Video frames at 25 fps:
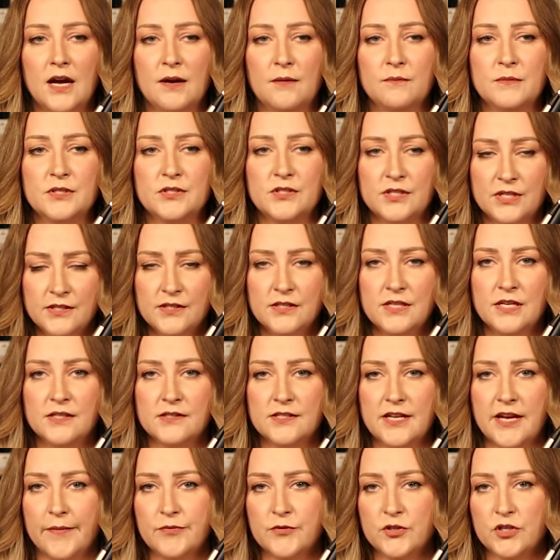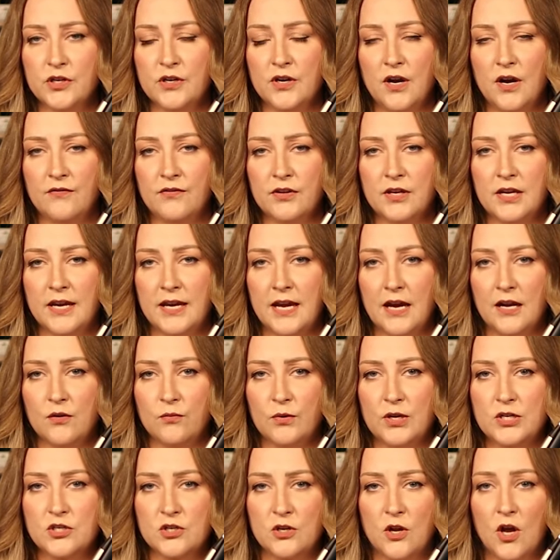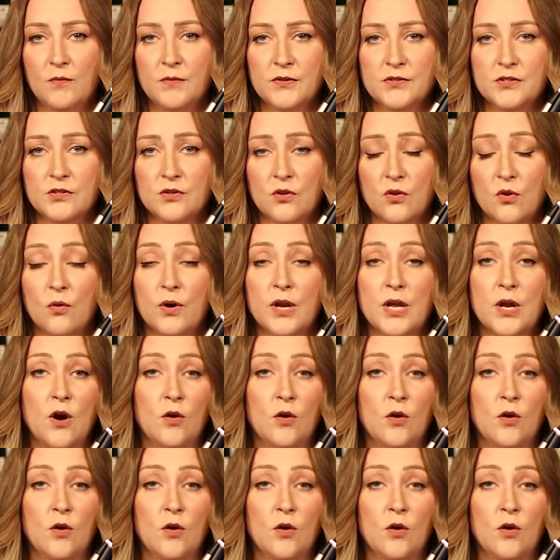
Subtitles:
Since the inception of the King County Regional Homelessness Authority,